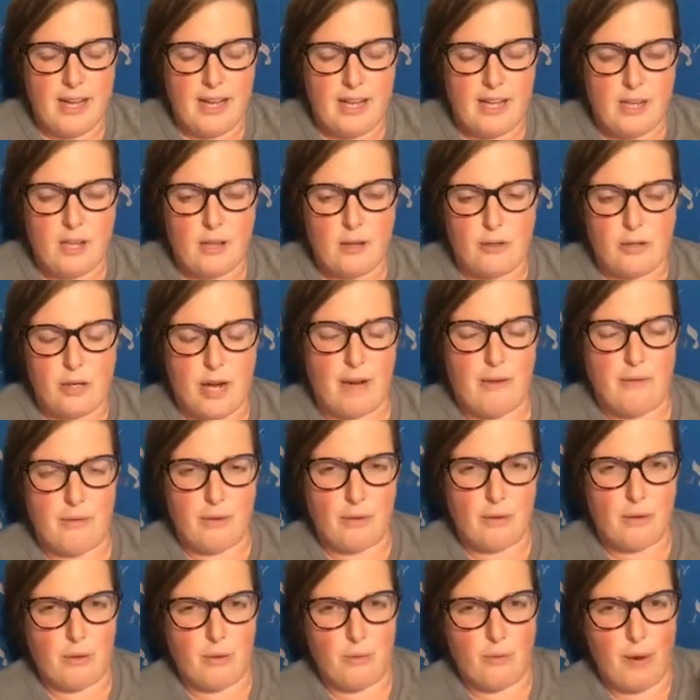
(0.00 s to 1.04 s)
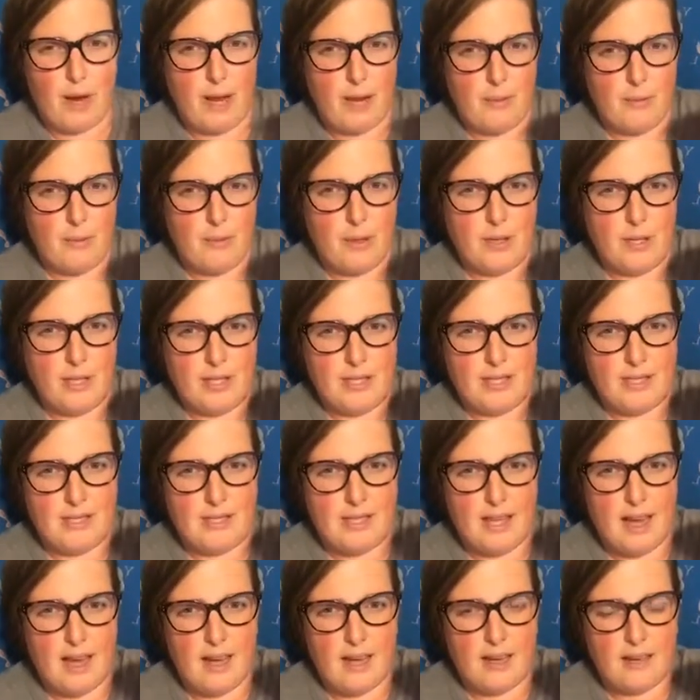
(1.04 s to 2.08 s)
You drive through the redwoods,
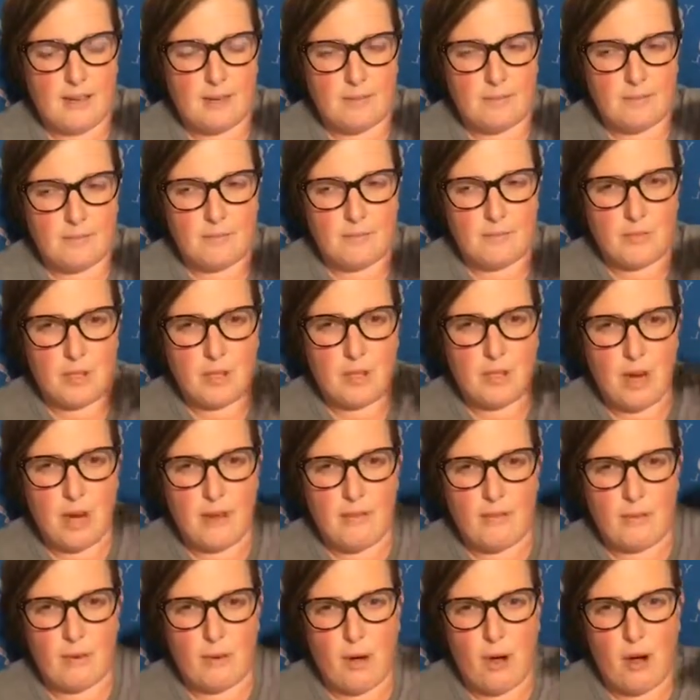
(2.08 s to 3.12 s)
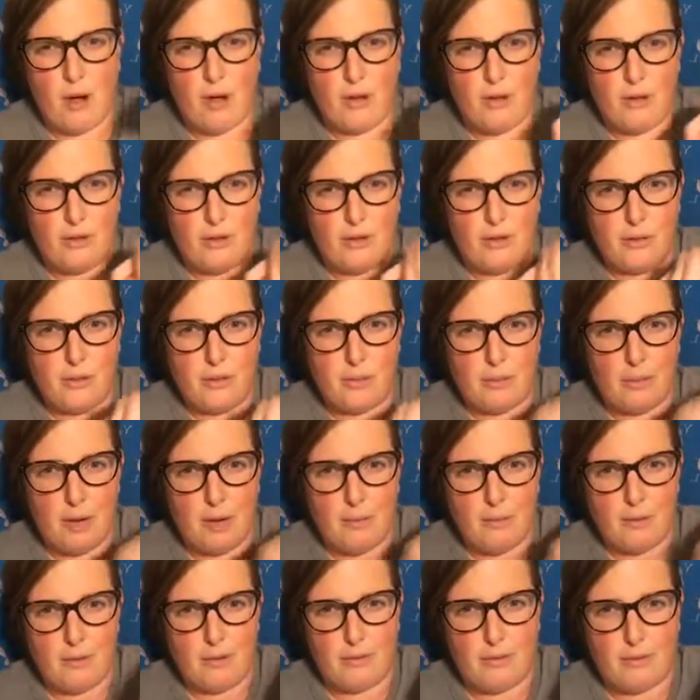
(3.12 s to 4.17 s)
you drive through all the
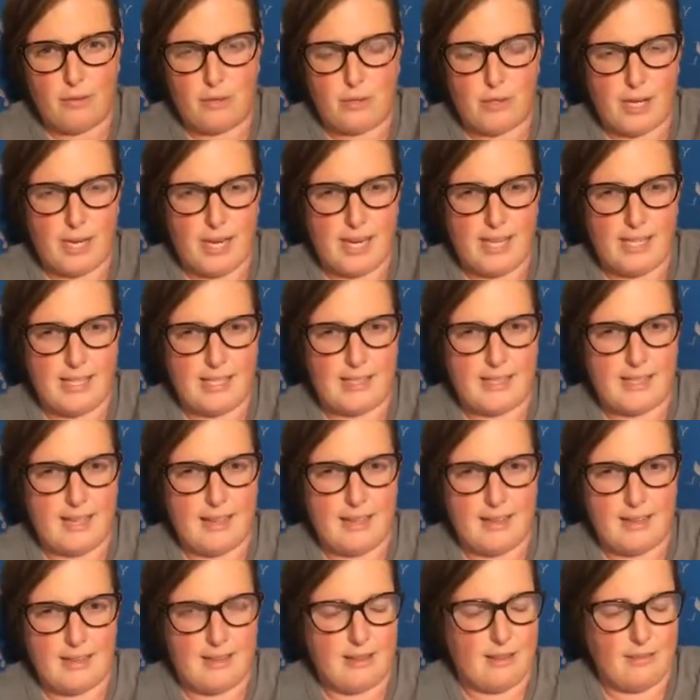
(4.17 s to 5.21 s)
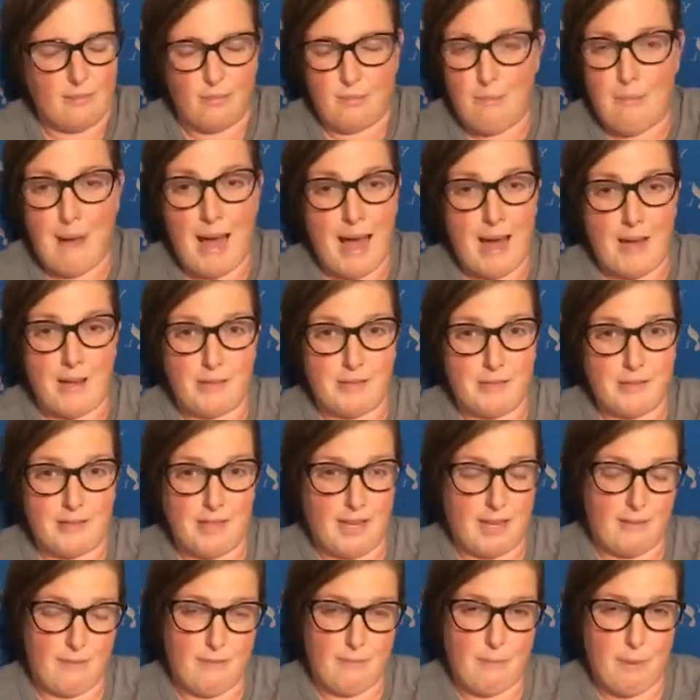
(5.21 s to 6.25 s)
redwood trees, miles,
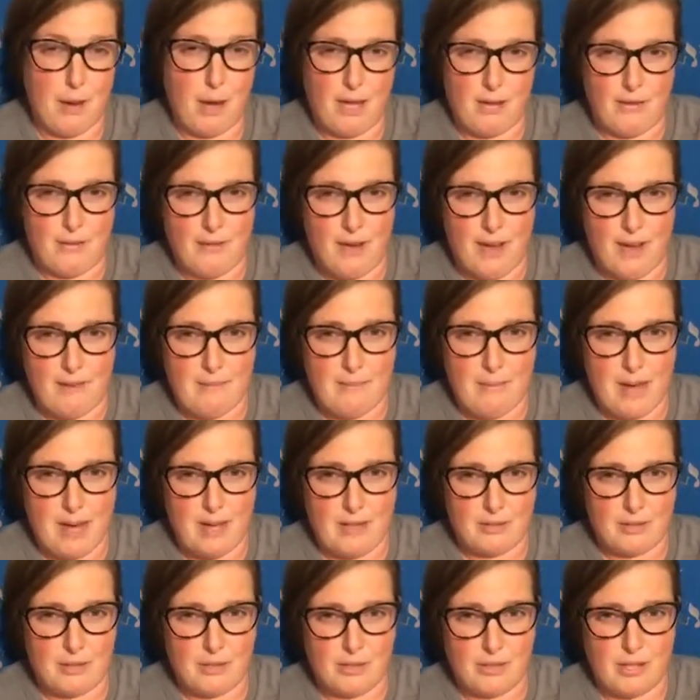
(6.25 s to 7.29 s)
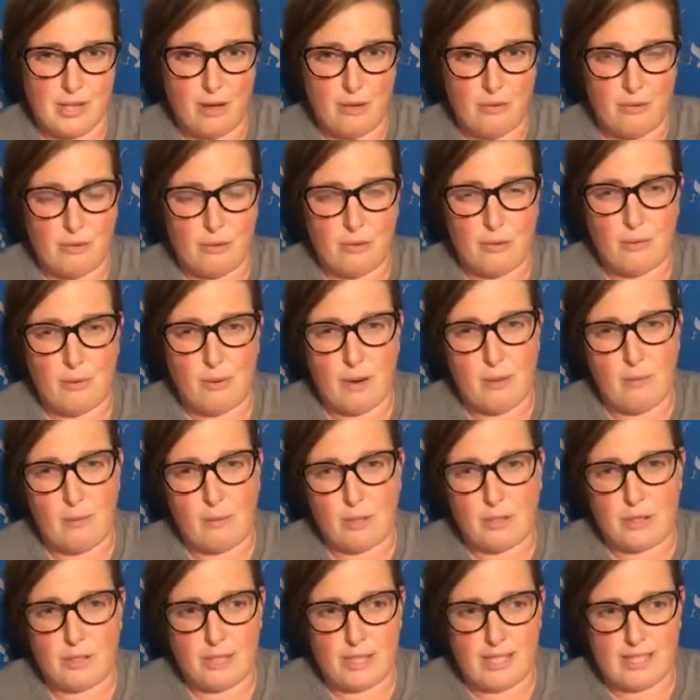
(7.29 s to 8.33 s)
like probably 5 miles or so through the
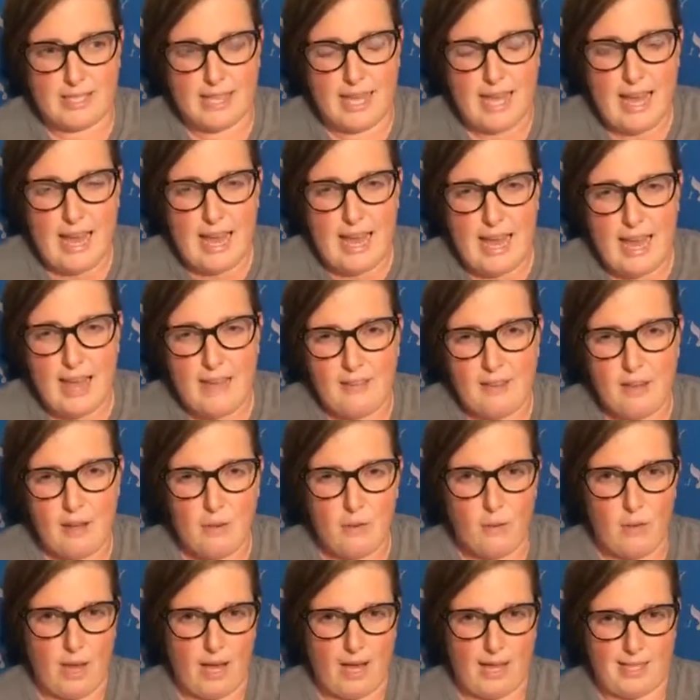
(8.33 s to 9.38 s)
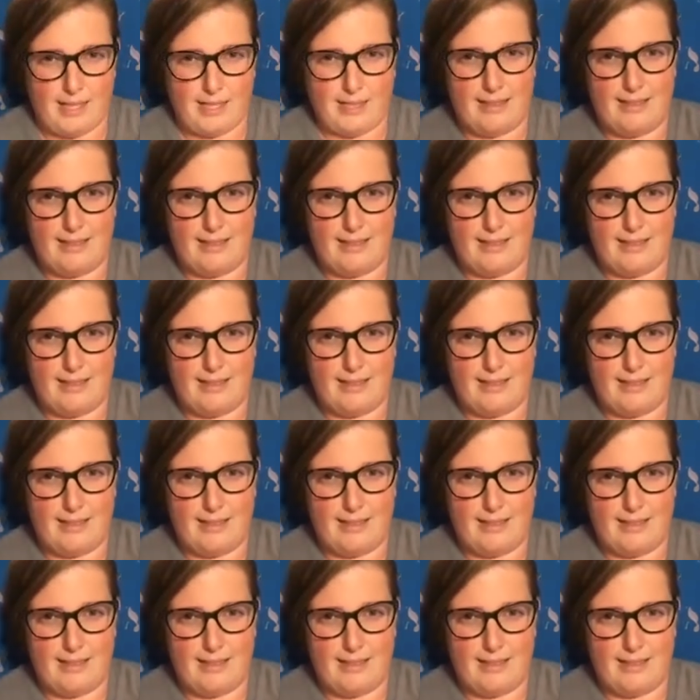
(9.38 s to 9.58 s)
redwood trees, and then you like